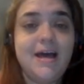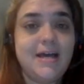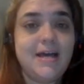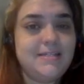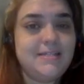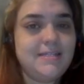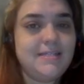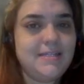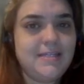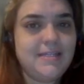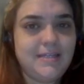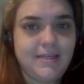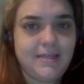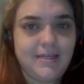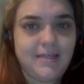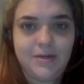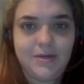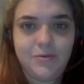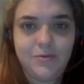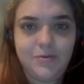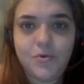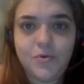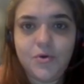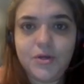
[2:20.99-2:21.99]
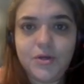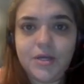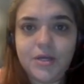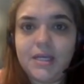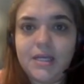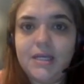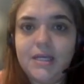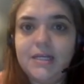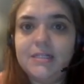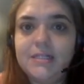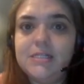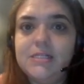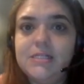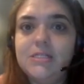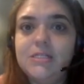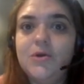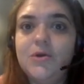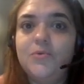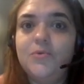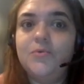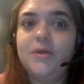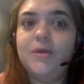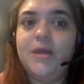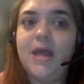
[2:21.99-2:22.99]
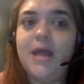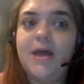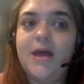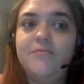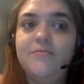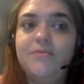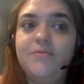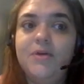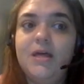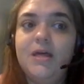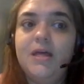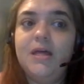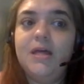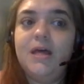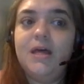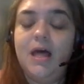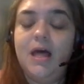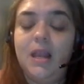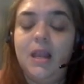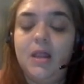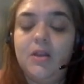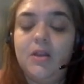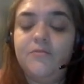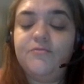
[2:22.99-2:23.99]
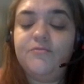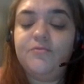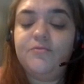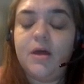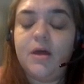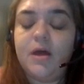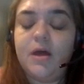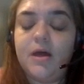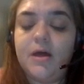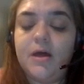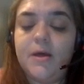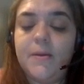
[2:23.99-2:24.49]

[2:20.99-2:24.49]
ACDE working. So we have a lot of